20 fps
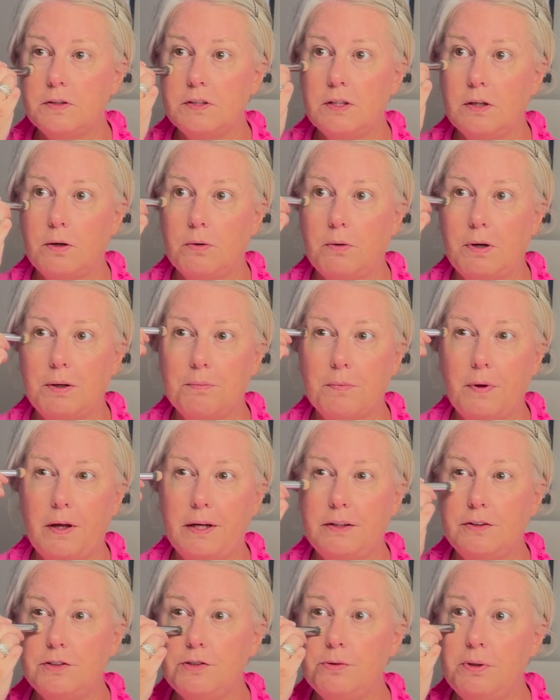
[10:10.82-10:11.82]
So I'm
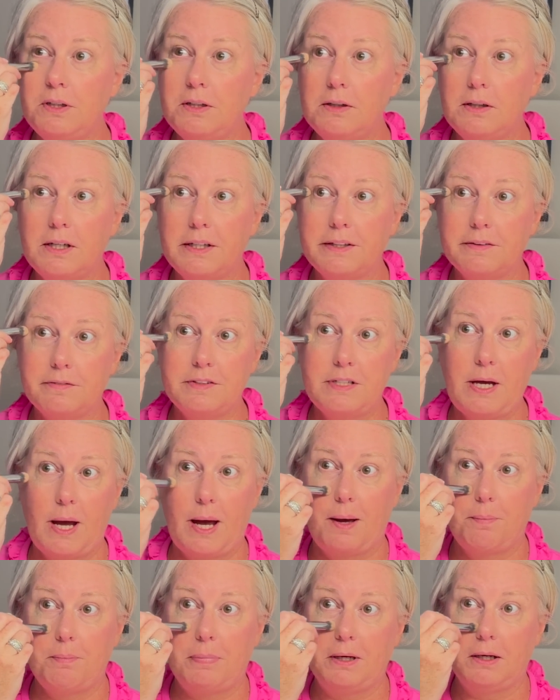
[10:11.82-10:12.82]
like doing a lot of
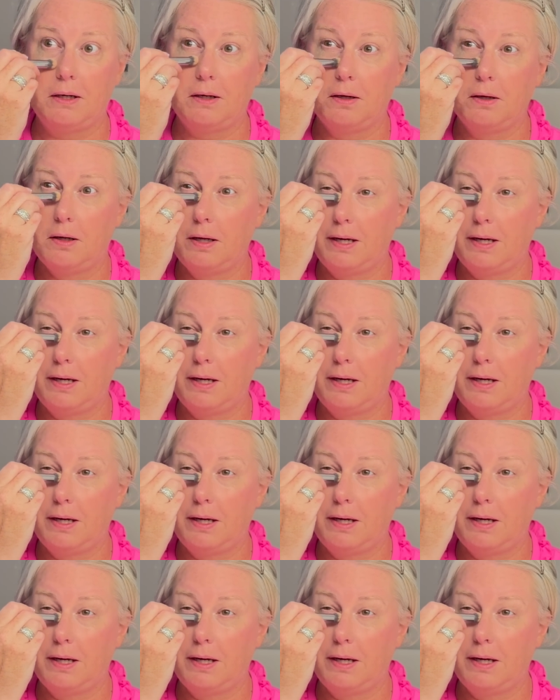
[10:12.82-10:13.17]
tapping